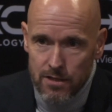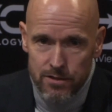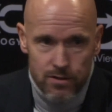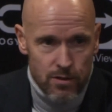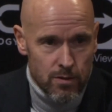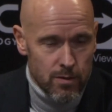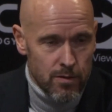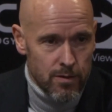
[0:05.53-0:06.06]

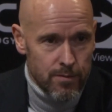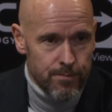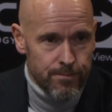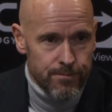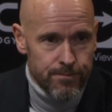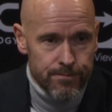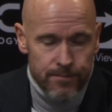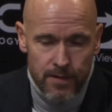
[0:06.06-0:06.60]
So
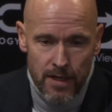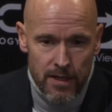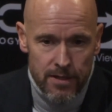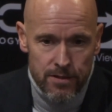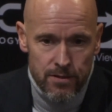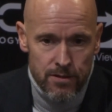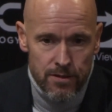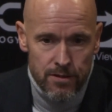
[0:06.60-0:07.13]

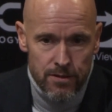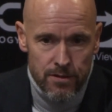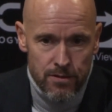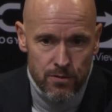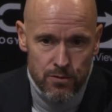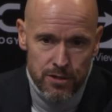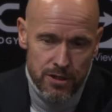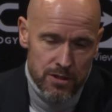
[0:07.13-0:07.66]

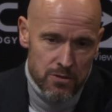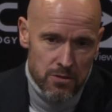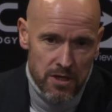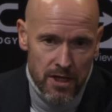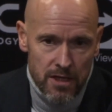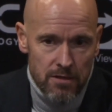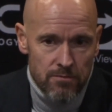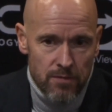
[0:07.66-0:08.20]
you see
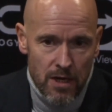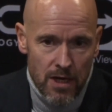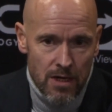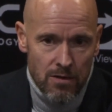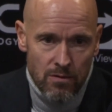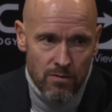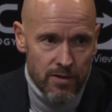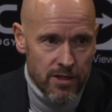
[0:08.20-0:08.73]
today
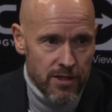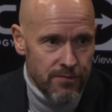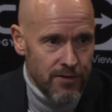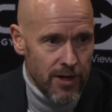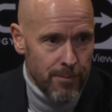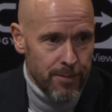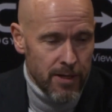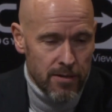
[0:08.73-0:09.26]
how we're
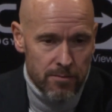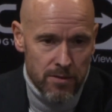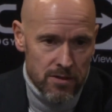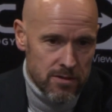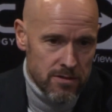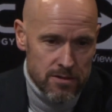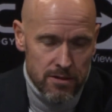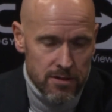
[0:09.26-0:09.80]
developing,
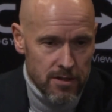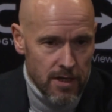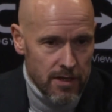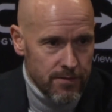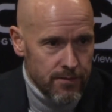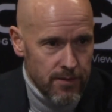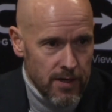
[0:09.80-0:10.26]
but yeah,